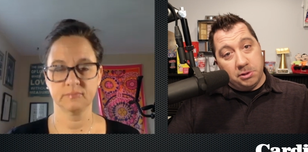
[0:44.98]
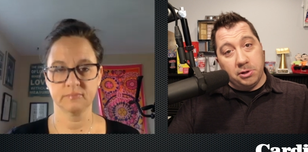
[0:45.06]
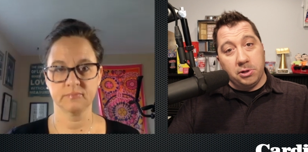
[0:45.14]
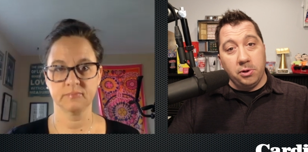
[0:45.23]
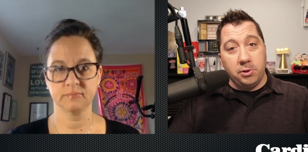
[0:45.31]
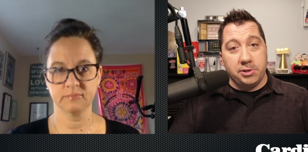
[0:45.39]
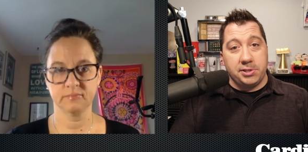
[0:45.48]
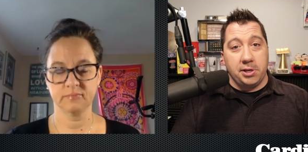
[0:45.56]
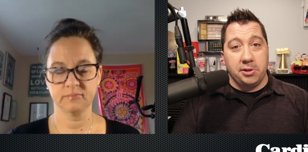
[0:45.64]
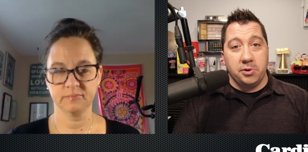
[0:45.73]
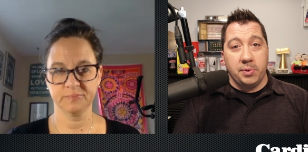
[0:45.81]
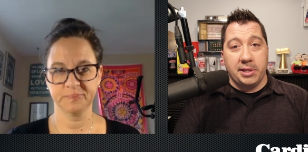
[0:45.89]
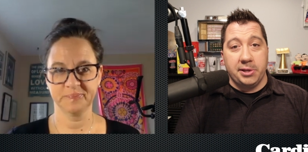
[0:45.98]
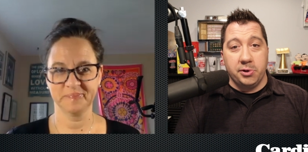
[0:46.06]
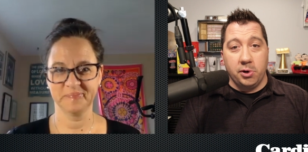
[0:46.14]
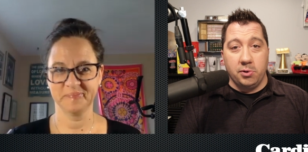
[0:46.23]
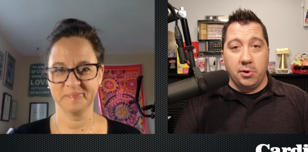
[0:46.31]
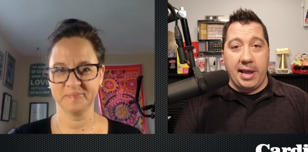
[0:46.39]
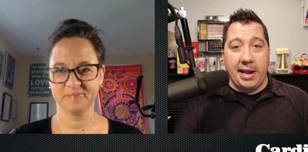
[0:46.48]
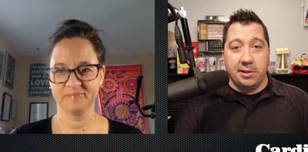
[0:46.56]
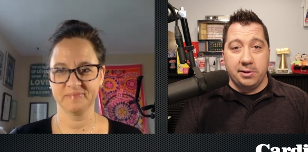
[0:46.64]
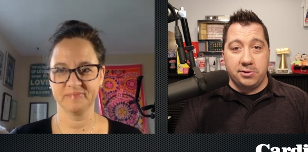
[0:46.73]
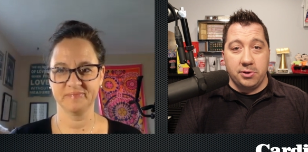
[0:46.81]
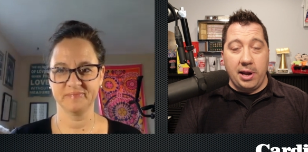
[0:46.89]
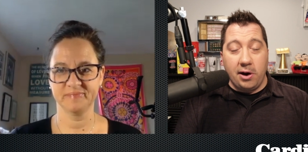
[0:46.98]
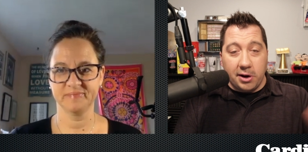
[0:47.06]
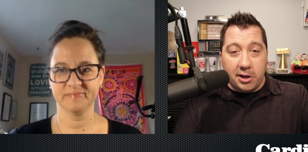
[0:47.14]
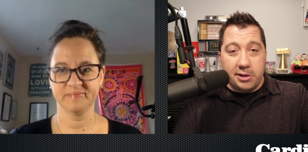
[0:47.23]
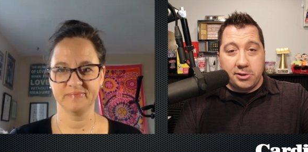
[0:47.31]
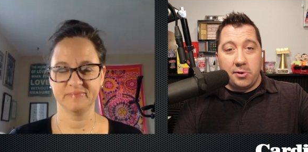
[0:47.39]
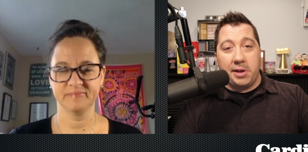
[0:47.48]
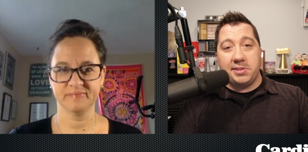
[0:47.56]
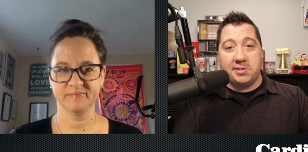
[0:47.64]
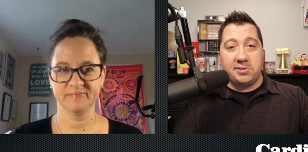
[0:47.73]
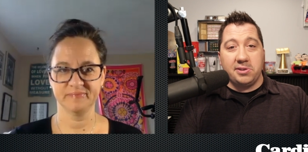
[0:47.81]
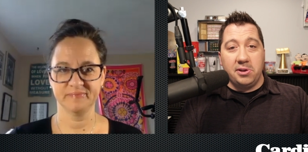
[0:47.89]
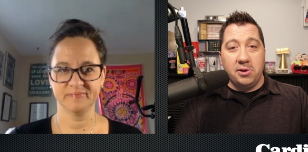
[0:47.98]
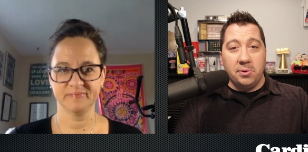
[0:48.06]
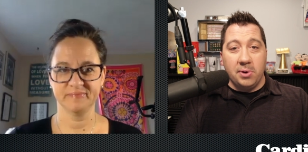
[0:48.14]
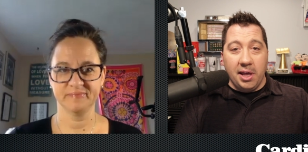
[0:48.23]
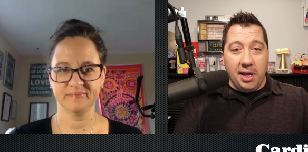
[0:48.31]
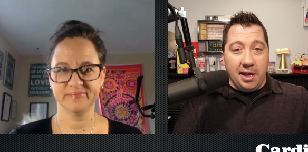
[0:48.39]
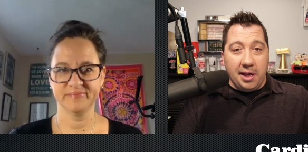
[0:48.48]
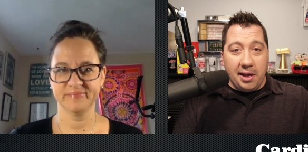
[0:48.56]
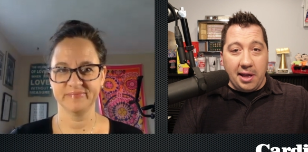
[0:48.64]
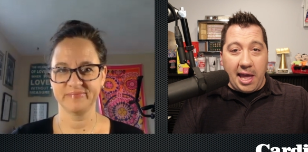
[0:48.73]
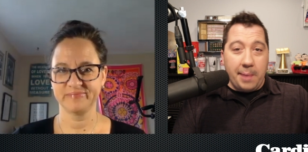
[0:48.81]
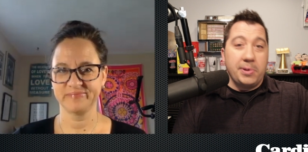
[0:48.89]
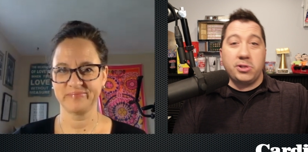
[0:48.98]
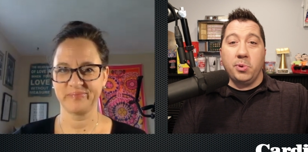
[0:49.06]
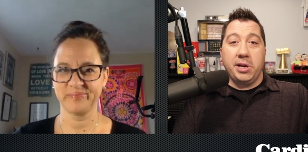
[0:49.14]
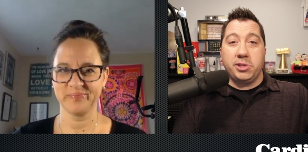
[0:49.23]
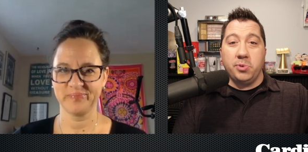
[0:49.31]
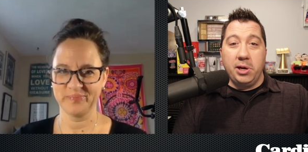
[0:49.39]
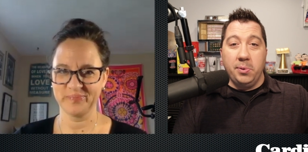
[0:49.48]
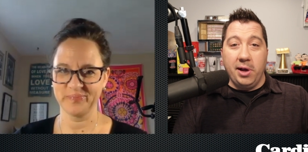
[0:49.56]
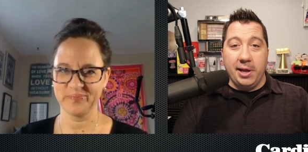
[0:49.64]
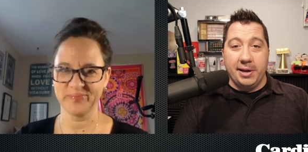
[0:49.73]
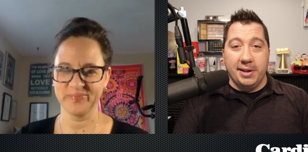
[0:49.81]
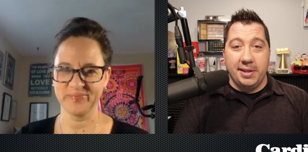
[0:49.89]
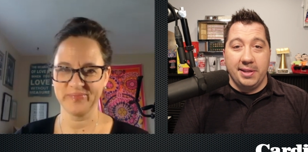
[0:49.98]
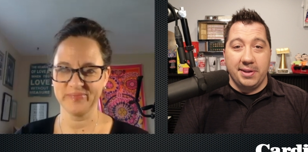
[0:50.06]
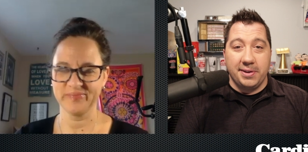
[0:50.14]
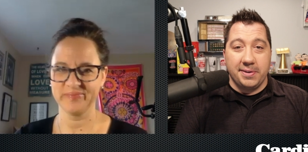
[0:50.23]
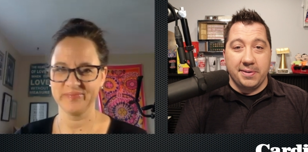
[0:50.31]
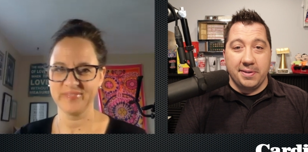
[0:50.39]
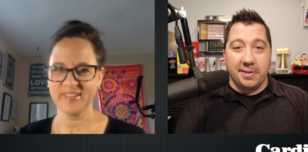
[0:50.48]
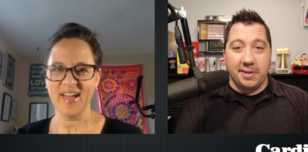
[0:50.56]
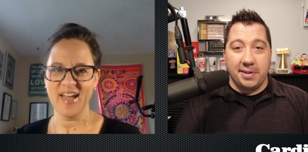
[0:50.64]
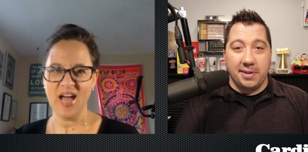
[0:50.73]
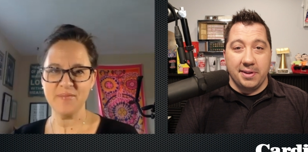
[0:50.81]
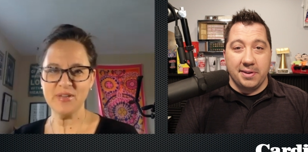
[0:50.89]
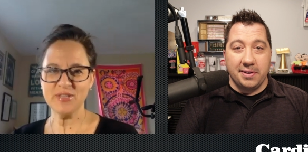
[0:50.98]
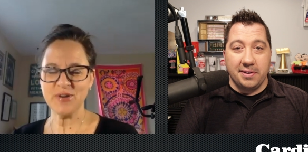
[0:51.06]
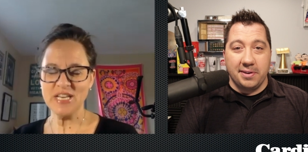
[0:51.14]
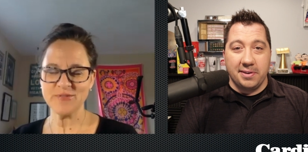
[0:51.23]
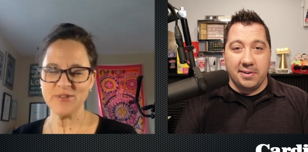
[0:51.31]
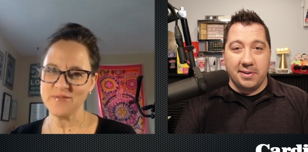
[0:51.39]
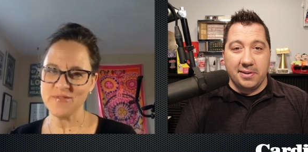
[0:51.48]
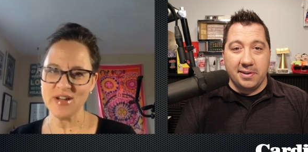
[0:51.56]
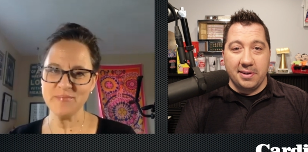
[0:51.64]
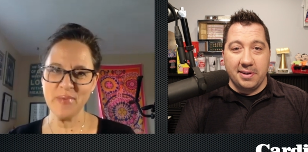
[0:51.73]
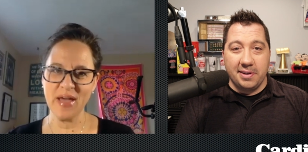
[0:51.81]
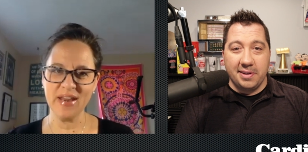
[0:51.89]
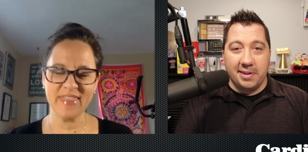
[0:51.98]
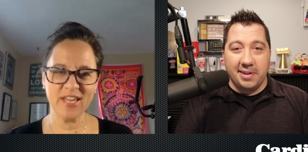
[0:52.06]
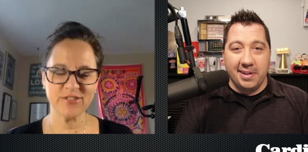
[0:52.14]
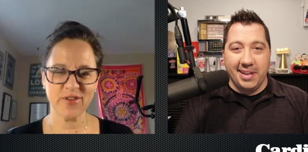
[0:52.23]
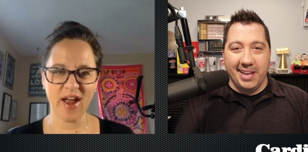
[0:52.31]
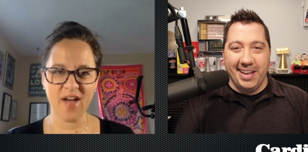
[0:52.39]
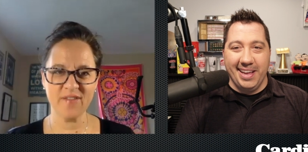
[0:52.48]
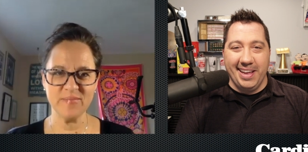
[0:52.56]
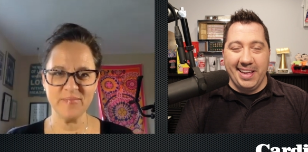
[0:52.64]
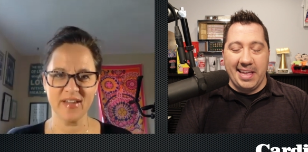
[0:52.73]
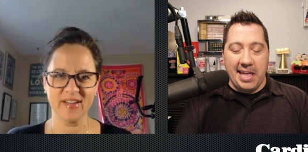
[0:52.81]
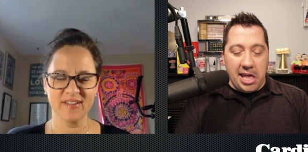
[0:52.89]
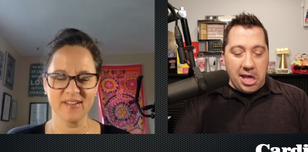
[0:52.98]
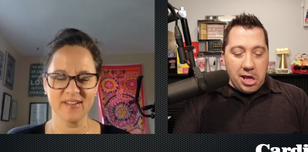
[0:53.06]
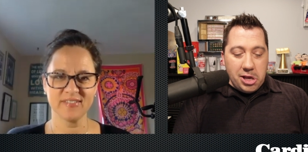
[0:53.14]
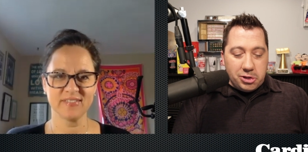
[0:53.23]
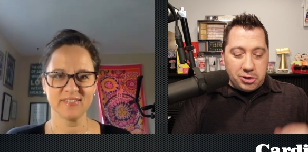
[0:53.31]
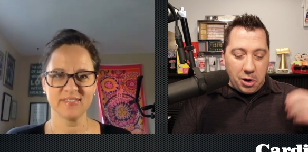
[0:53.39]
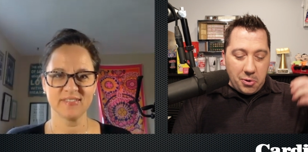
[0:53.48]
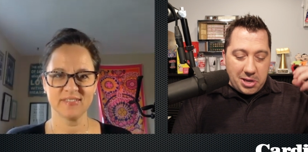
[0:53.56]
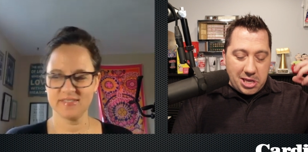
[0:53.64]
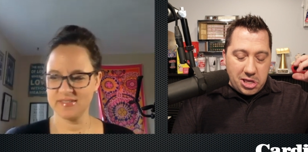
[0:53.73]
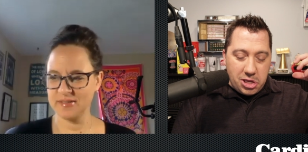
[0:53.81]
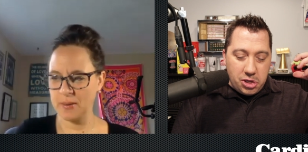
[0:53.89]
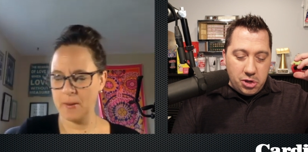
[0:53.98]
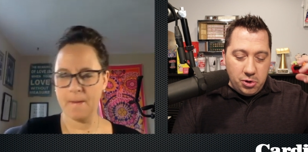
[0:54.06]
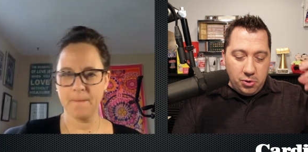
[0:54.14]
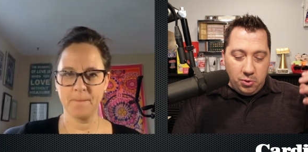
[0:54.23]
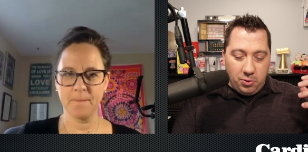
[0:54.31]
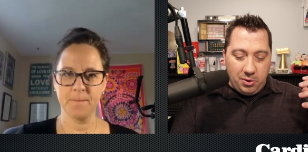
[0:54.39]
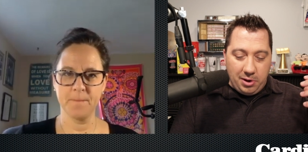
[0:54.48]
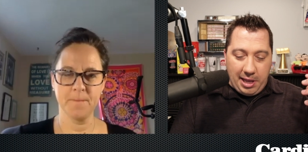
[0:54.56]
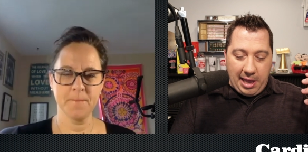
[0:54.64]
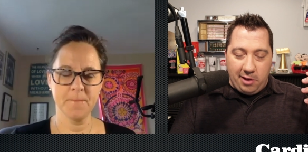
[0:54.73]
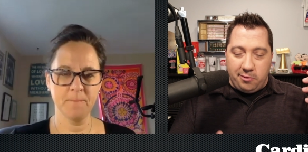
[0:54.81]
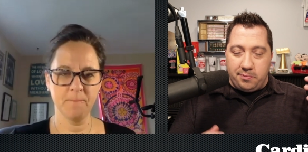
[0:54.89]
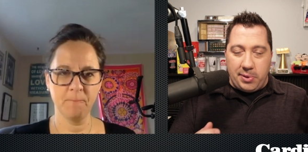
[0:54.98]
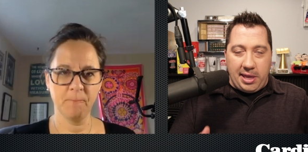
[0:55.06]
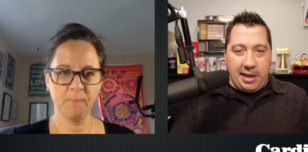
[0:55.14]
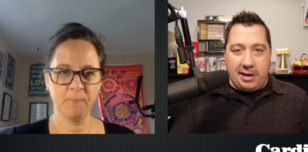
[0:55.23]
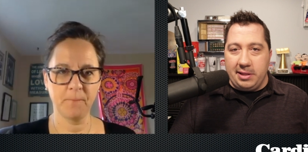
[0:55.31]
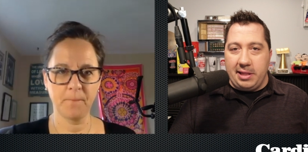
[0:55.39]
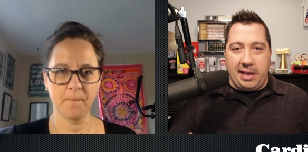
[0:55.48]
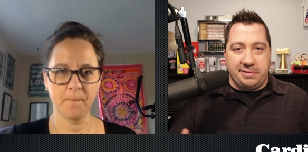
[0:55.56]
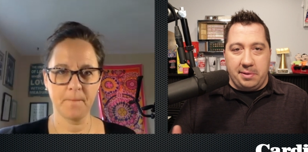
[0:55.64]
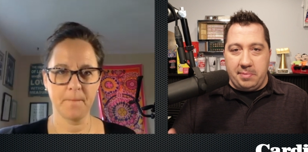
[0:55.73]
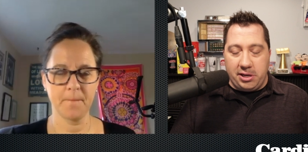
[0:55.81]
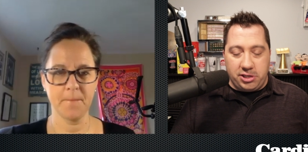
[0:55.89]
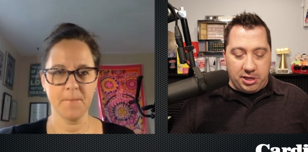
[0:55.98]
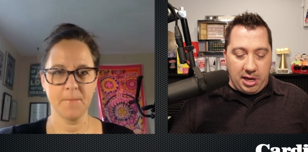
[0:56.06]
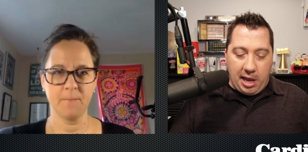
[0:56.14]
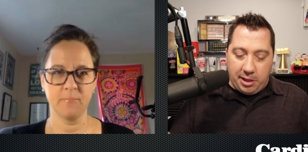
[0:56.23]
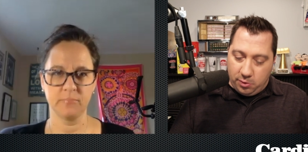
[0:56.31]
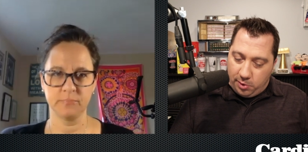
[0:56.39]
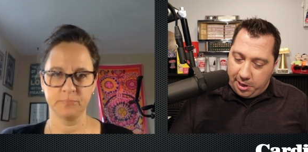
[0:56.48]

Speaker 1: little old Southern New England or Rhode Island. So, Erika, it's great to see you. Uh, happy 2021.
Speaker 2: Happy 2021, Ben. Thanks for having me.
Speaker 1: So, you have been, as I mentioned, on the